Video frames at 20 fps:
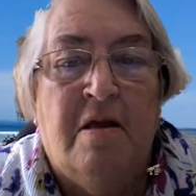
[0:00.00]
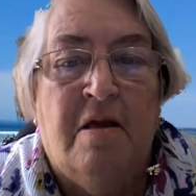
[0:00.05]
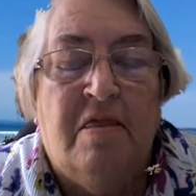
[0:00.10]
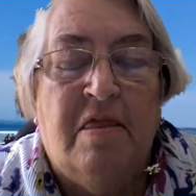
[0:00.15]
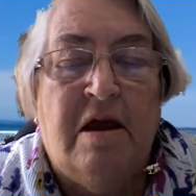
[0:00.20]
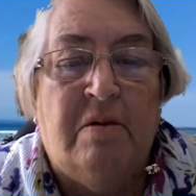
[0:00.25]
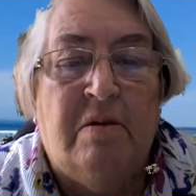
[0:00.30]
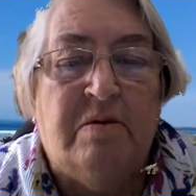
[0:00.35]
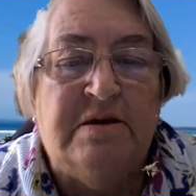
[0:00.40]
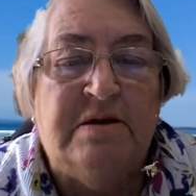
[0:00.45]

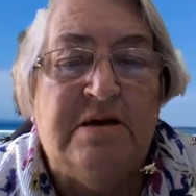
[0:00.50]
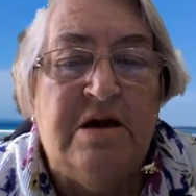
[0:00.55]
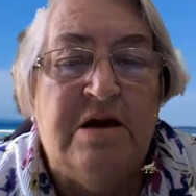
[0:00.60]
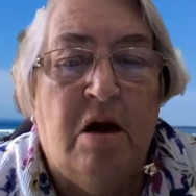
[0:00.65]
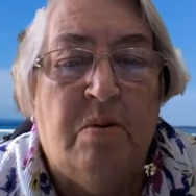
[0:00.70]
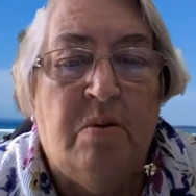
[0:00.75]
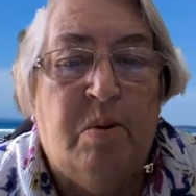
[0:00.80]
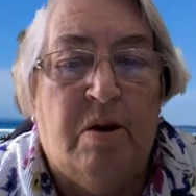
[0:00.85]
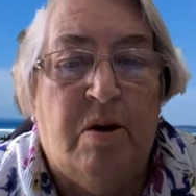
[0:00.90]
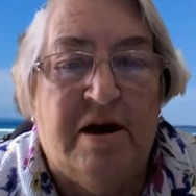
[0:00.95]
There was no
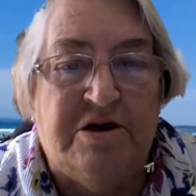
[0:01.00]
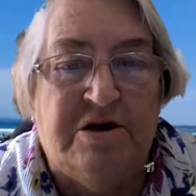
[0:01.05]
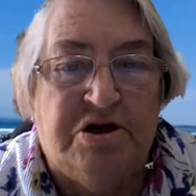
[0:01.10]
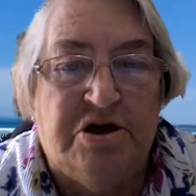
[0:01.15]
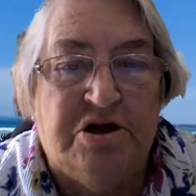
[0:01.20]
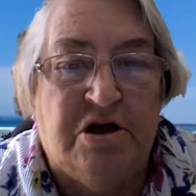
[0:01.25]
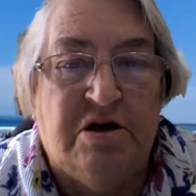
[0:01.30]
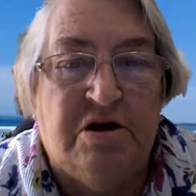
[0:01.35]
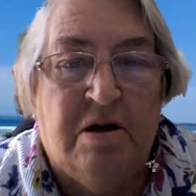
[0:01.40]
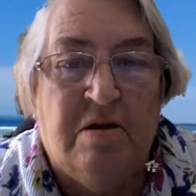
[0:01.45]

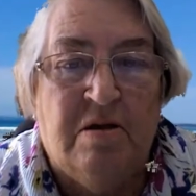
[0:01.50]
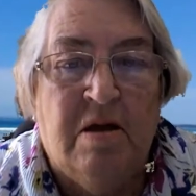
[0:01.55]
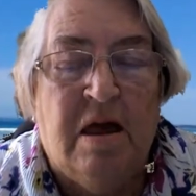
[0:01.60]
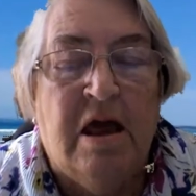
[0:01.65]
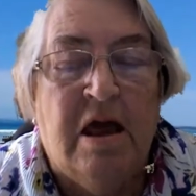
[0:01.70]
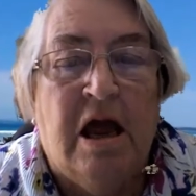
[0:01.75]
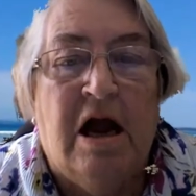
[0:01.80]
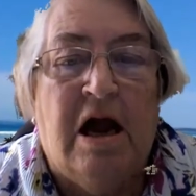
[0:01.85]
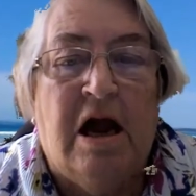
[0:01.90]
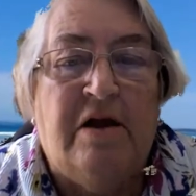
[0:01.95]
pressure.
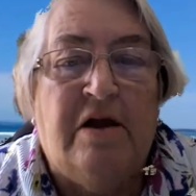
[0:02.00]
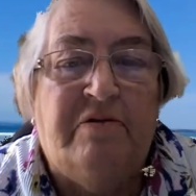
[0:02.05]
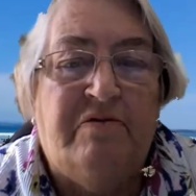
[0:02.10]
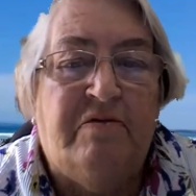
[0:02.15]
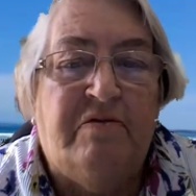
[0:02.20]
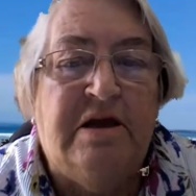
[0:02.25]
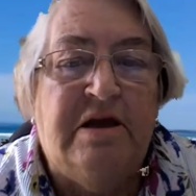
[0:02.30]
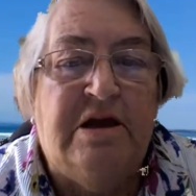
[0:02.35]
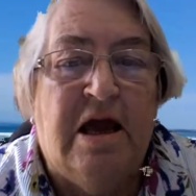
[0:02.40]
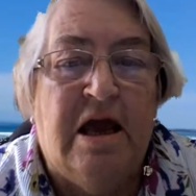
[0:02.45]

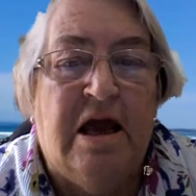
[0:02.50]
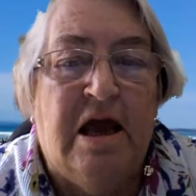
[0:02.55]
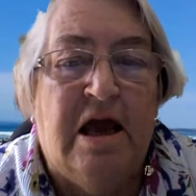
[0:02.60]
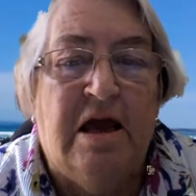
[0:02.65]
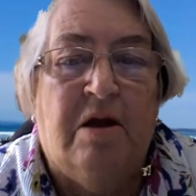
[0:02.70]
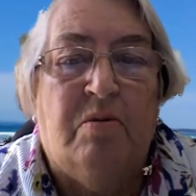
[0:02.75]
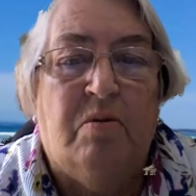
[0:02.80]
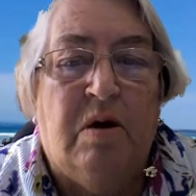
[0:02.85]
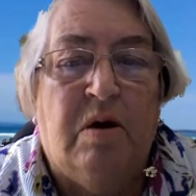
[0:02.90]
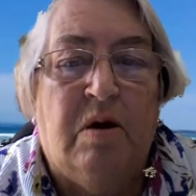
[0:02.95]
Every day
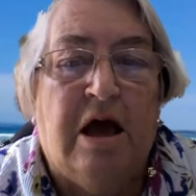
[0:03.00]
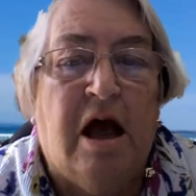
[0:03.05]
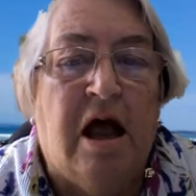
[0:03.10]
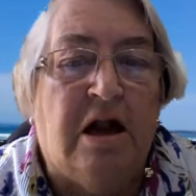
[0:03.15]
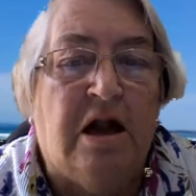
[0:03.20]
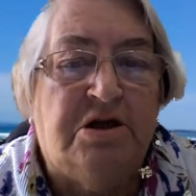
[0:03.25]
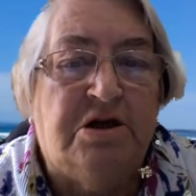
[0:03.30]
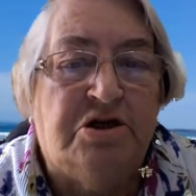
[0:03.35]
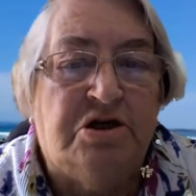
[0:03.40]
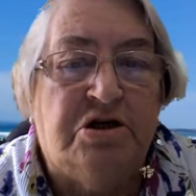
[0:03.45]
we
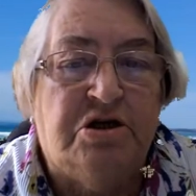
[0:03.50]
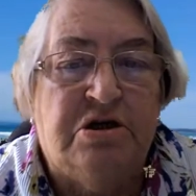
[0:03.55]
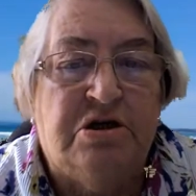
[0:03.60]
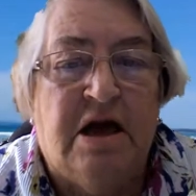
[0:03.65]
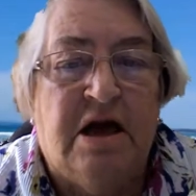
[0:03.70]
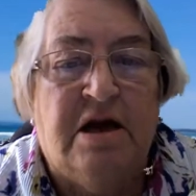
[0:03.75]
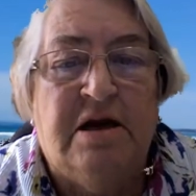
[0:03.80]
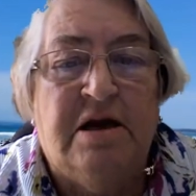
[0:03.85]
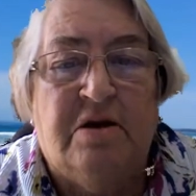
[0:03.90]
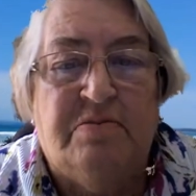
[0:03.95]
cultured
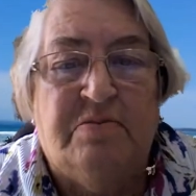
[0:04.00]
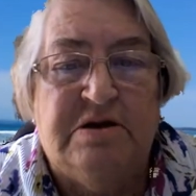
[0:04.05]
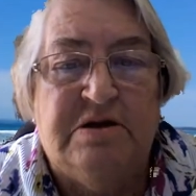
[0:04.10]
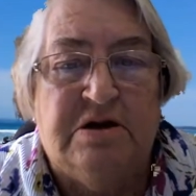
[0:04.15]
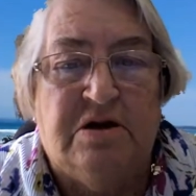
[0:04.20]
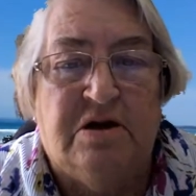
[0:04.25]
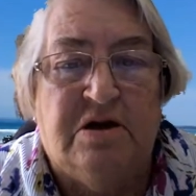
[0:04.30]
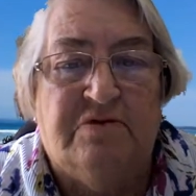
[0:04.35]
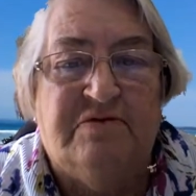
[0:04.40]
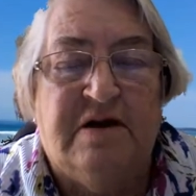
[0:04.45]
and
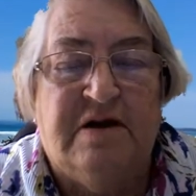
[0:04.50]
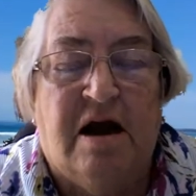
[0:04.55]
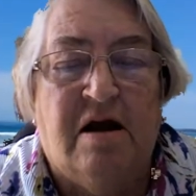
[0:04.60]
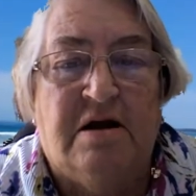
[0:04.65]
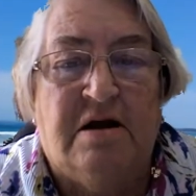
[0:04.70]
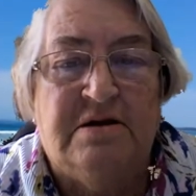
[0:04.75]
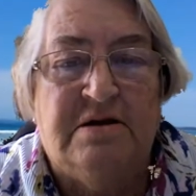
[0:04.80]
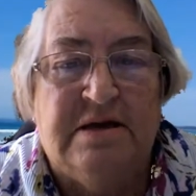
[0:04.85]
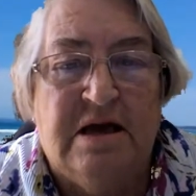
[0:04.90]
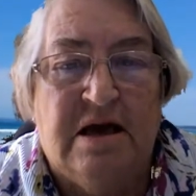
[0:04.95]
observed
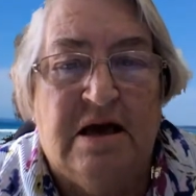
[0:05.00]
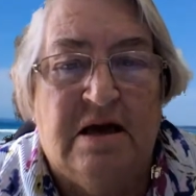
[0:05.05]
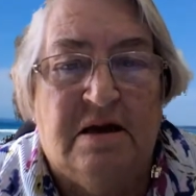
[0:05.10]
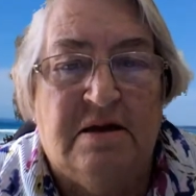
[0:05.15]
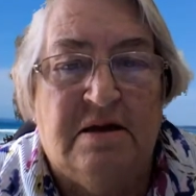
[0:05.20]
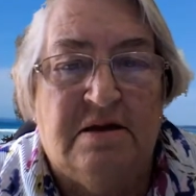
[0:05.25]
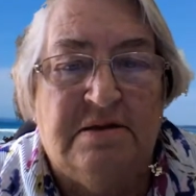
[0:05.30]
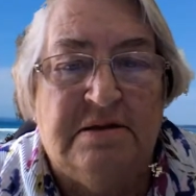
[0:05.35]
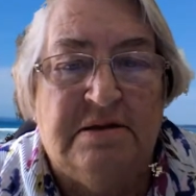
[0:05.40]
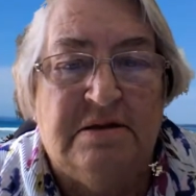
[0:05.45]

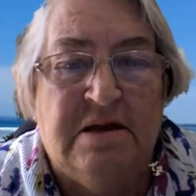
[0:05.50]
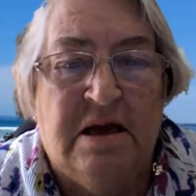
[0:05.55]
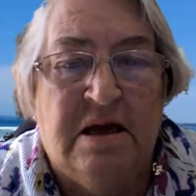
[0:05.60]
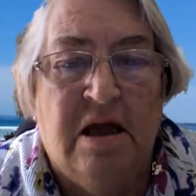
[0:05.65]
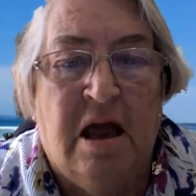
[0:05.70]
ourselves.